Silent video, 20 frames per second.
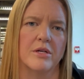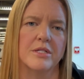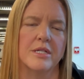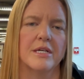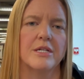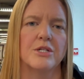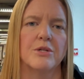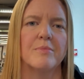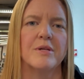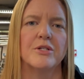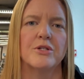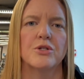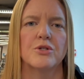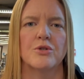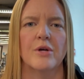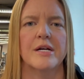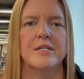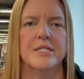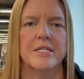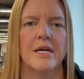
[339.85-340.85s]
they should be
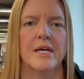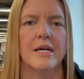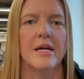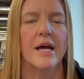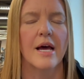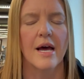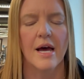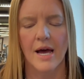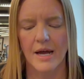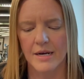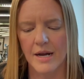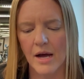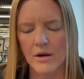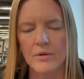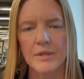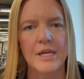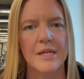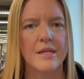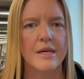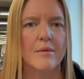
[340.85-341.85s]
stressing not
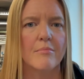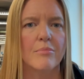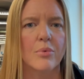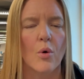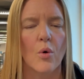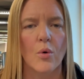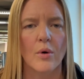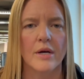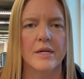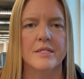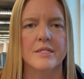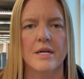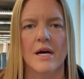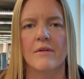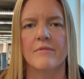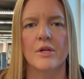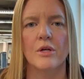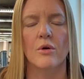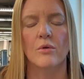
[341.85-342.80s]
only the importance of,